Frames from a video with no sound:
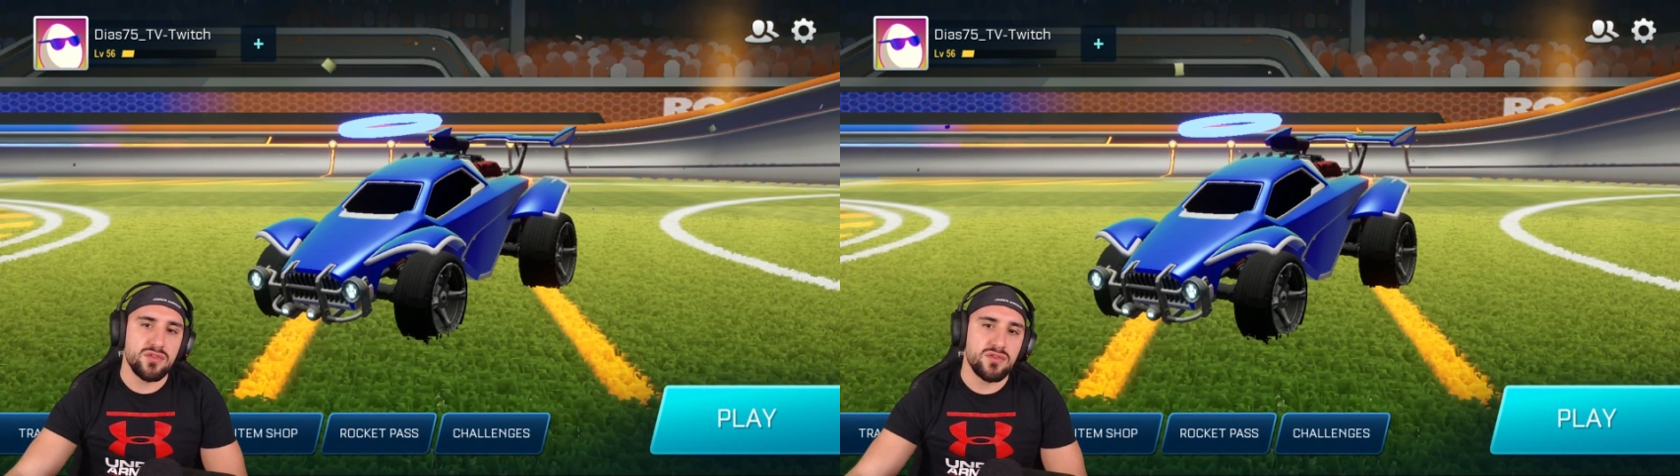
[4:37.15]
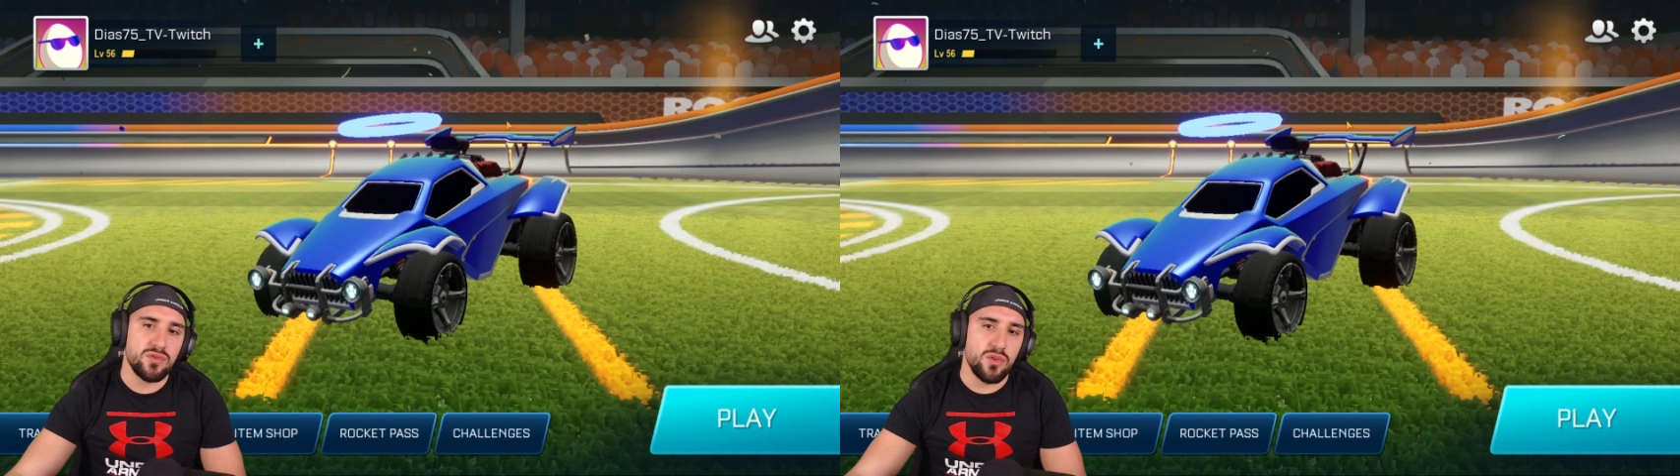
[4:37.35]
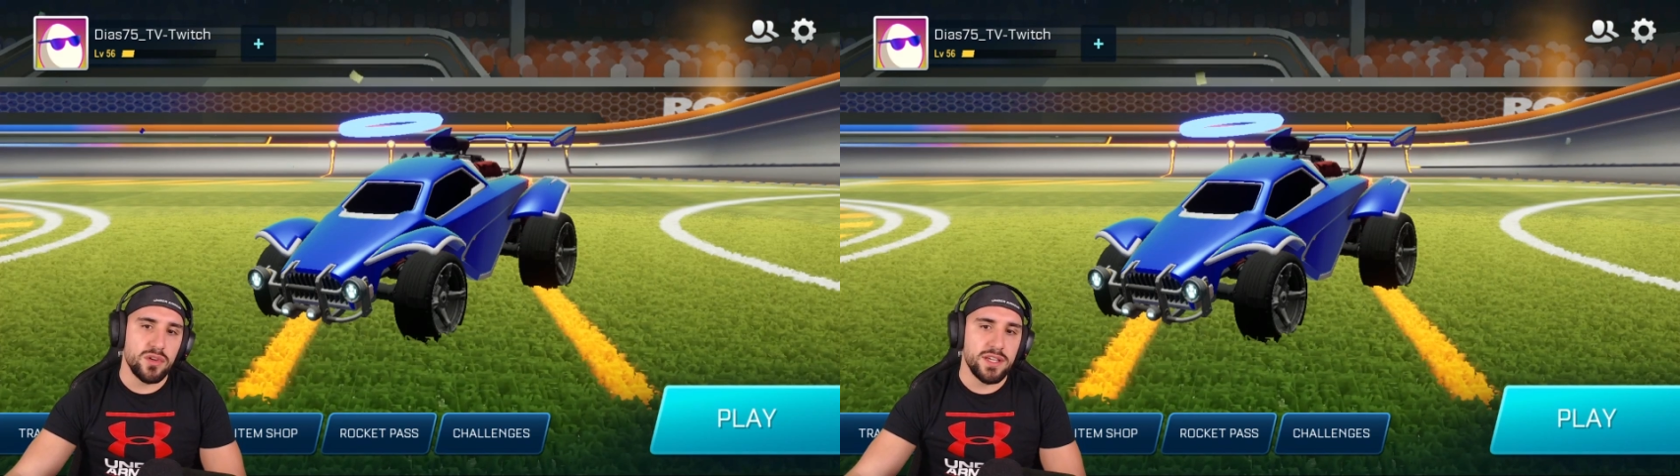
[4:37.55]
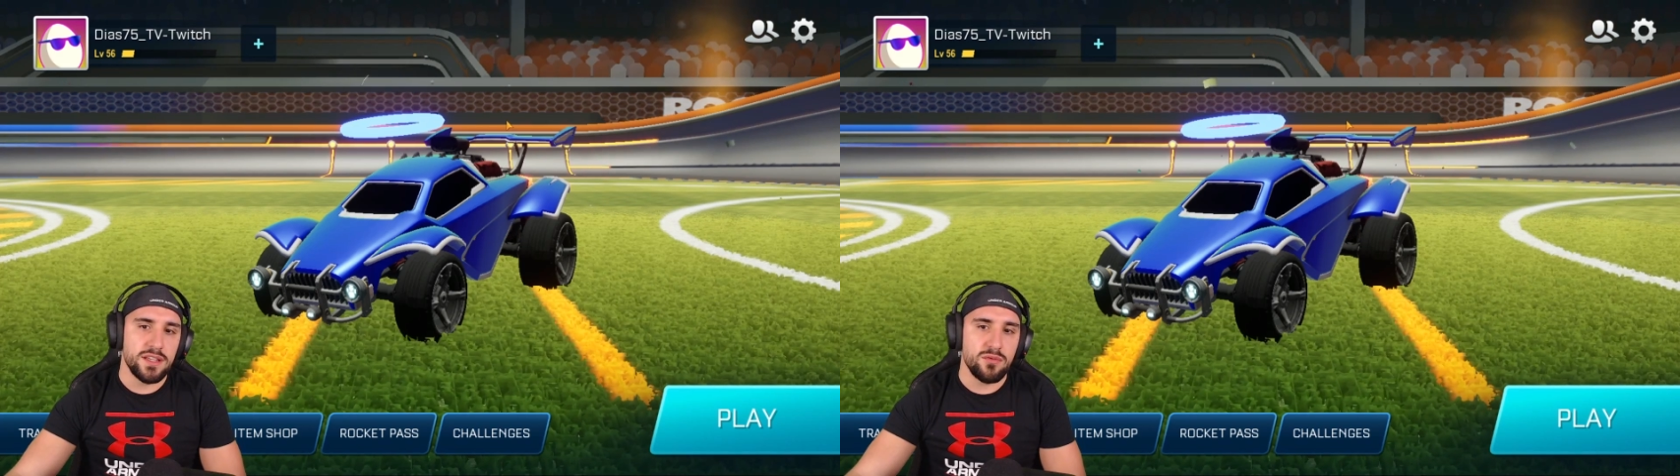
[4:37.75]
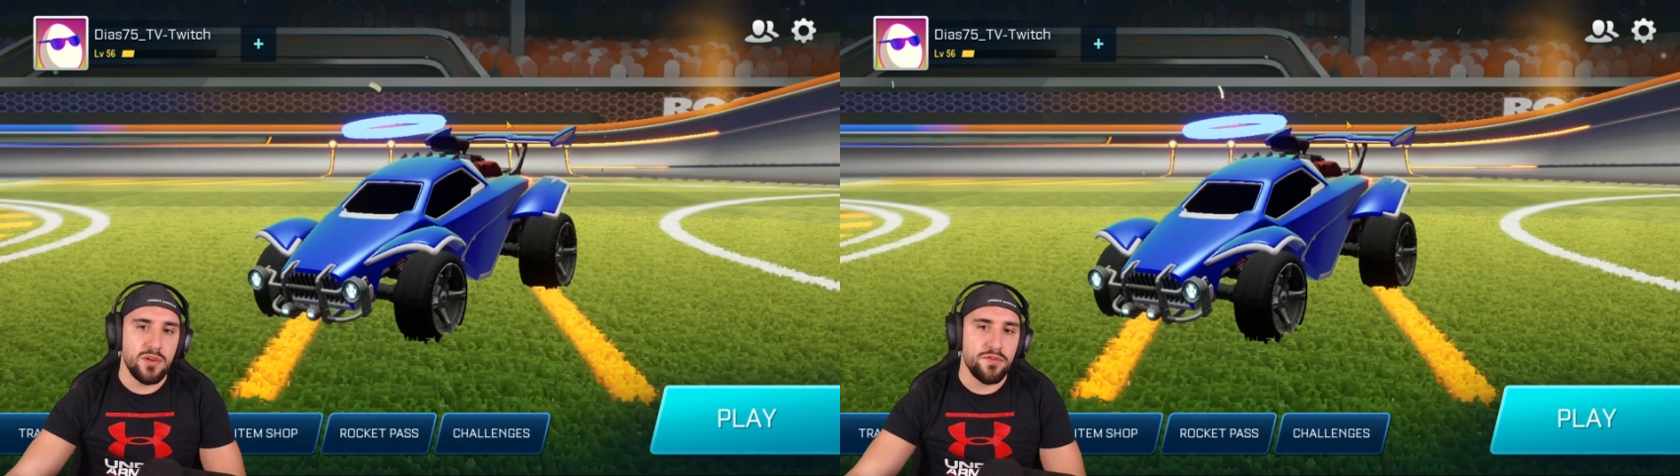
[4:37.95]
you to log
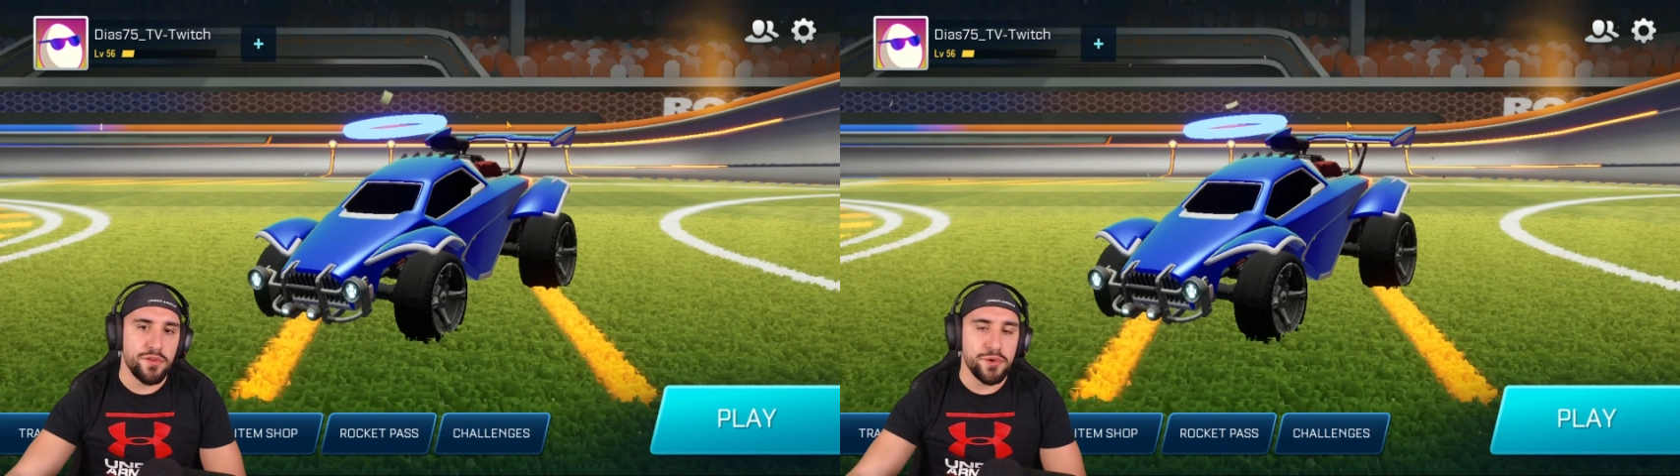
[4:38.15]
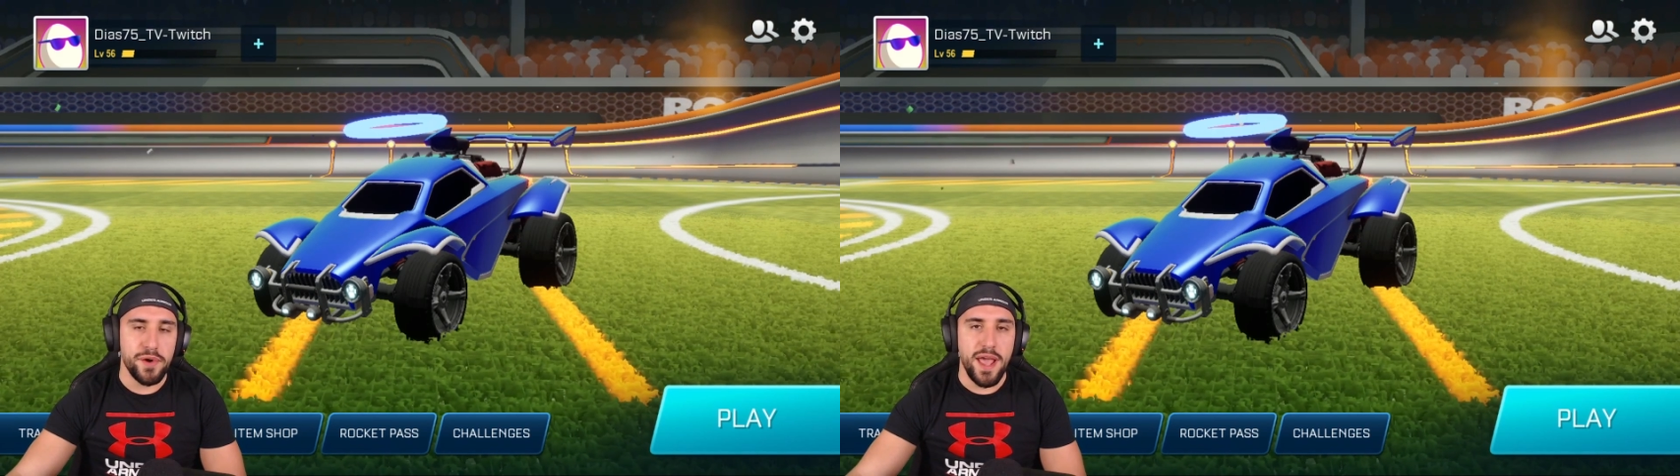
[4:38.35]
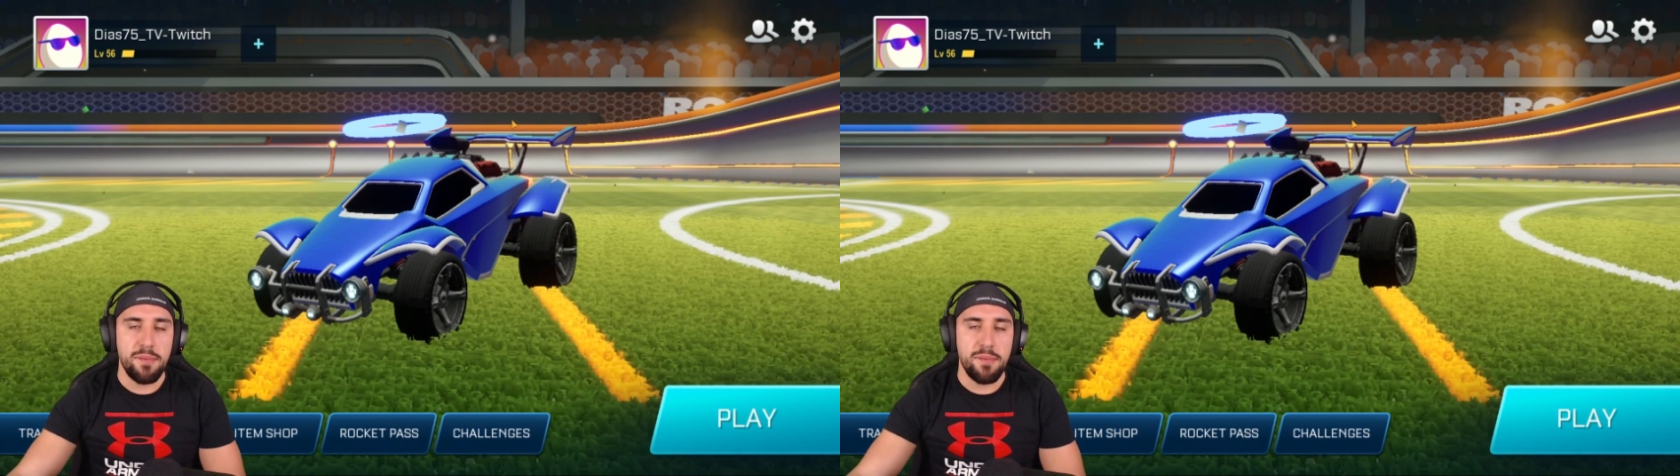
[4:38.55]
in with your